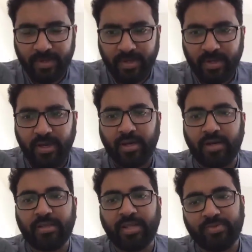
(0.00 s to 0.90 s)
Uh,
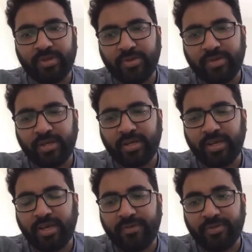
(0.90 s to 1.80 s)
that's when you can
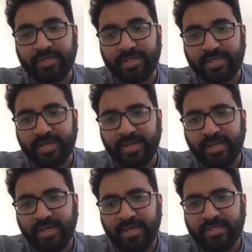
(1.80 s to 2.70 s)
dedicate for C SAT.
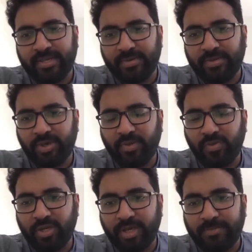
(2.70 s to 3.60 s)
See, John,
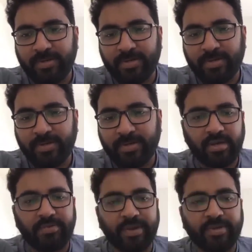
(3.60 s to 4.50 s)
what has happened is that
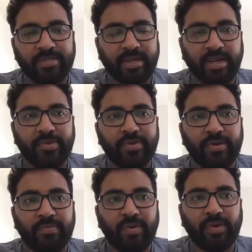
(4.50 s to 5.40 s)
previous year I know
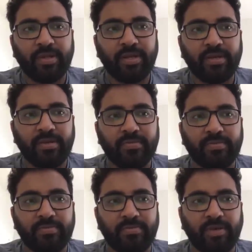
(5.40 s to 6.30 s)
more than
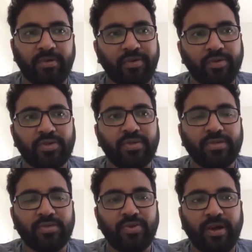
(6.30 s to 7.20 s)
a few
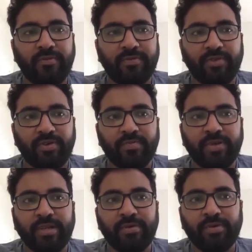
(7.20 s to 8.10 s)
students who have not
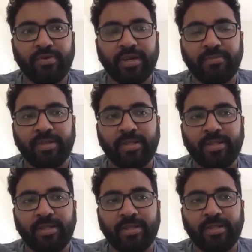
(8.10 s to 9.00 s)
been able to clear
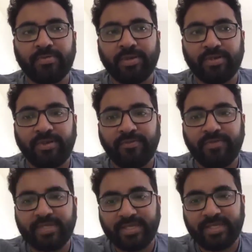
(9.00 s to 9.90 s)
prelims because of
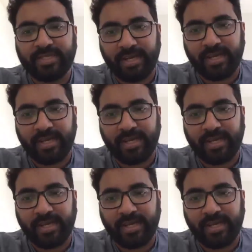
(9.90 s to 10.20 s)
C SAT.